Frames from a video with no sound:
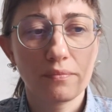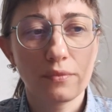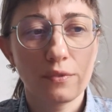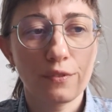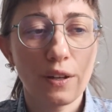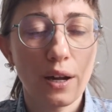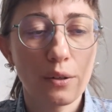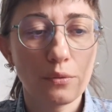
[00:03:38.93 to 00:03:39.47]

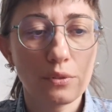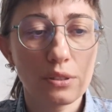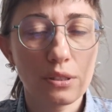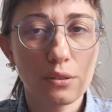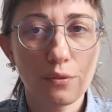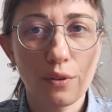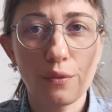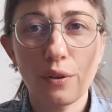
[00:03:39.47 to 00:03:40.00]

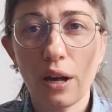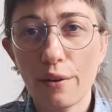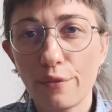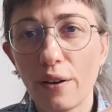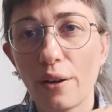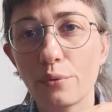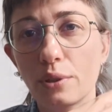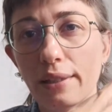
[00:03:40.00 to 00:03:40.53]

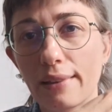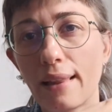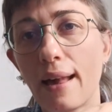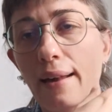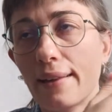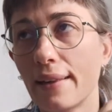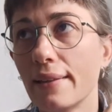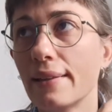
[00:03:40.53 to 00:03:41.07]
found it
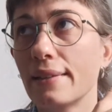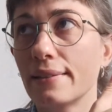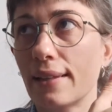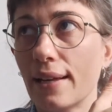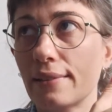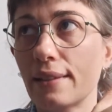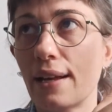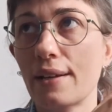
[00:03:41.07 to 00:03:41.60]
lacking in
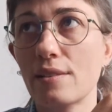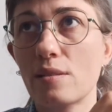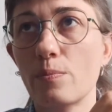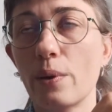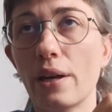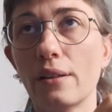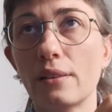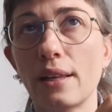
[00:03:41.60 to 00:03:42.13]
that
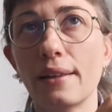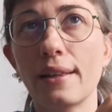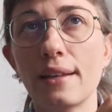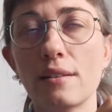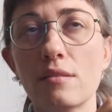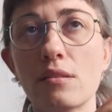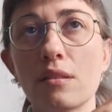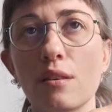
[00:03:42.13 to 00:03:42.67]
aspect. I
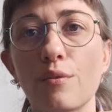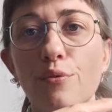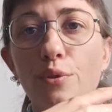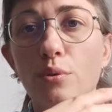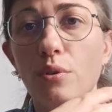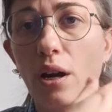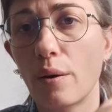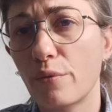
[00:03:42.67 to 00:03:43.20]
guess if you
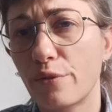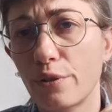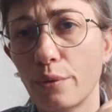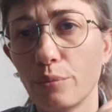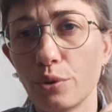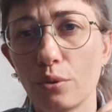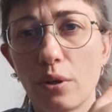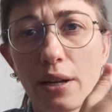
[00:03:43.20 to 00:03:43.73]
come from
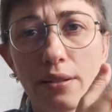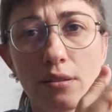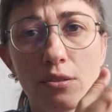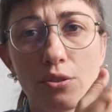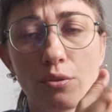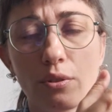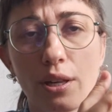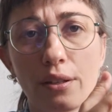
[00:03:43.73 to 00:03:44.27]
US,
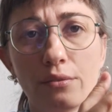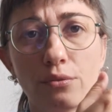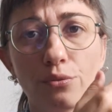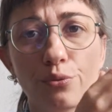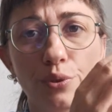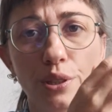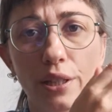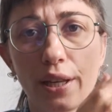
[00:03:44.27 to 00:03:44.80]
you can
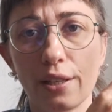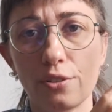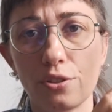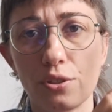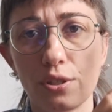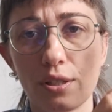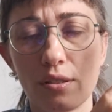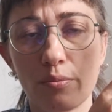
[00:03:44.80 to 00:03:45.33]
relate to
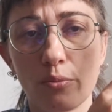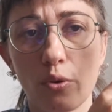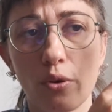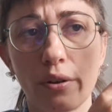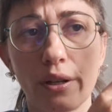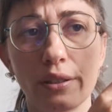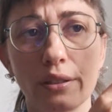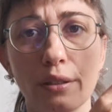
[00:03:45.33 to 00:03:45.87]
this
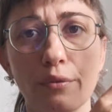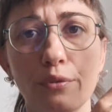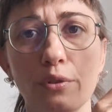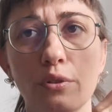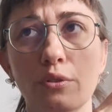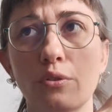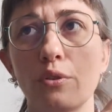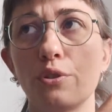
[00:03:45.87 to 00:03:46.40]
more, and if
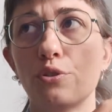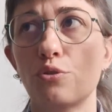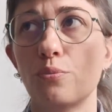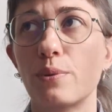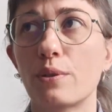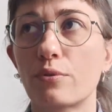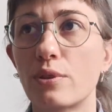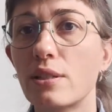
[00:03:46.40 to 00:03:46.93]
you're going to
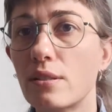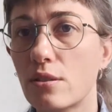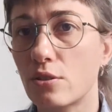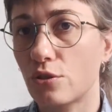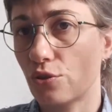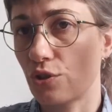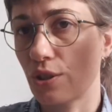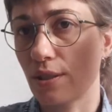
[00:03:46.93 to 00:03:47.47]
be
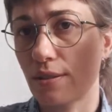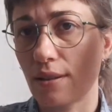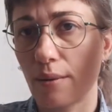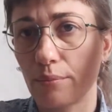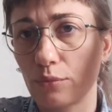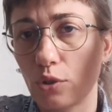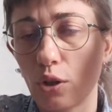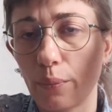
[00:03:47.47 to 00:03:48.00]
researching
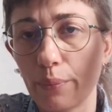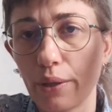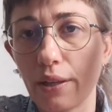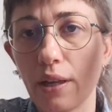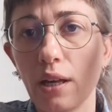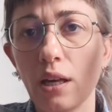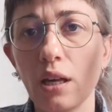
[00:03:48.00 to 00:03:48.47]
some topic